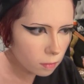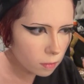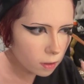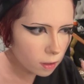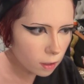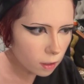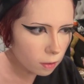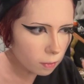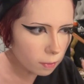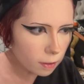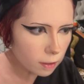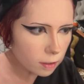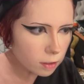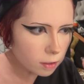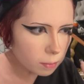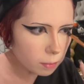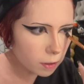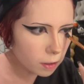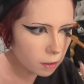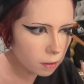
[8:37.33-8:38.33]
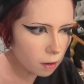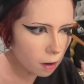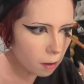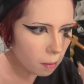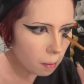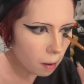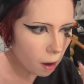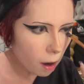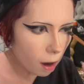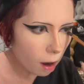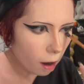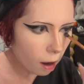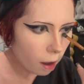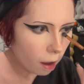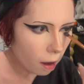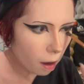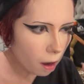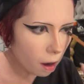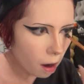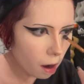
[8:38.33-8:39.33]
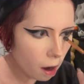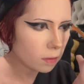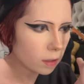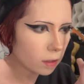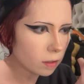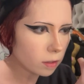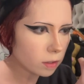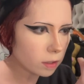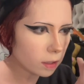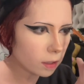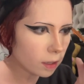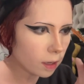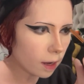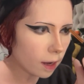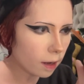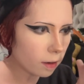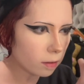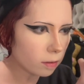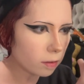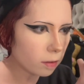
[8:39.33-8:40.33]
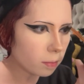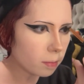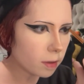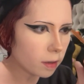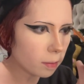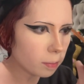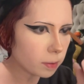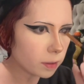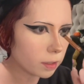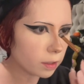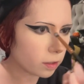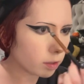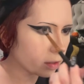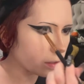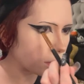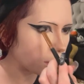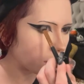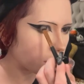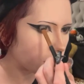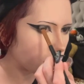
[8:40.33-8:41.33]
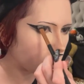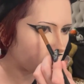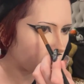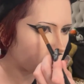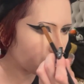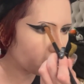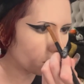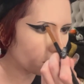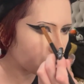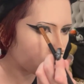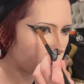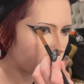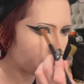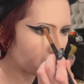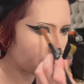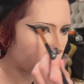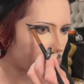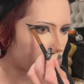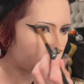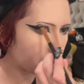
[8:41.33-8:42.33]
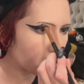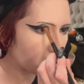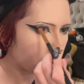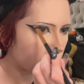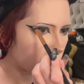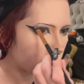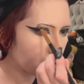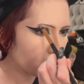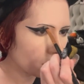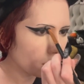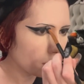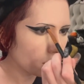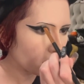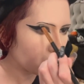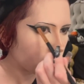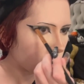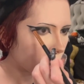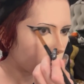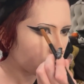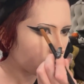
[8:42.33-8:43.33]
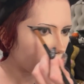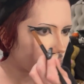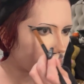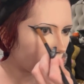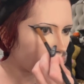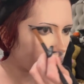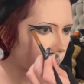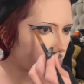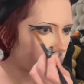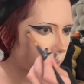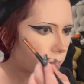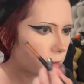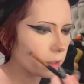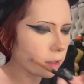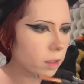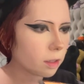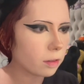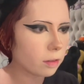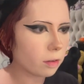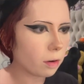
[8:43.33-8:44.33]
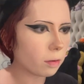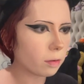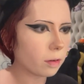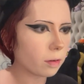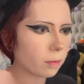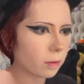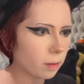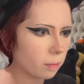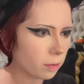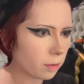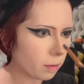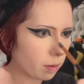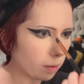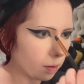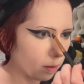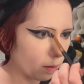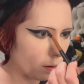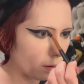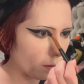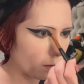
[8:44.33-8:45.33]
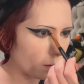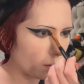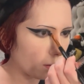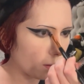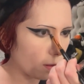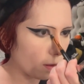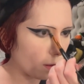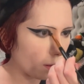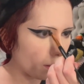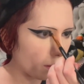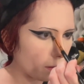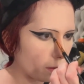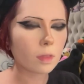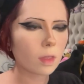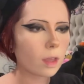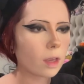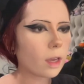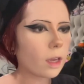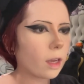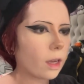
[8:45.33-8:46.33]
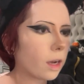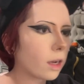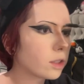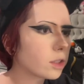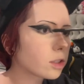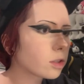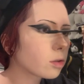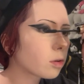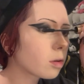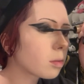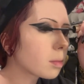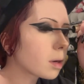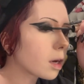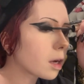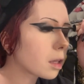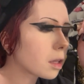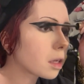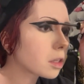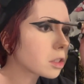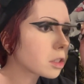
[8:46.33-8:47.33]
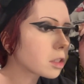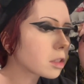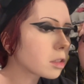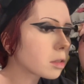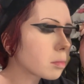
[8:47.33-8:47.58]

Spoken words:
Anyways, just putting this under my eye. Just gonna add a little bit up here just because, like, I don't know. Sorry, I really don't know what I'm doing, not gonna lie. Okay, I just curled my eyelashes.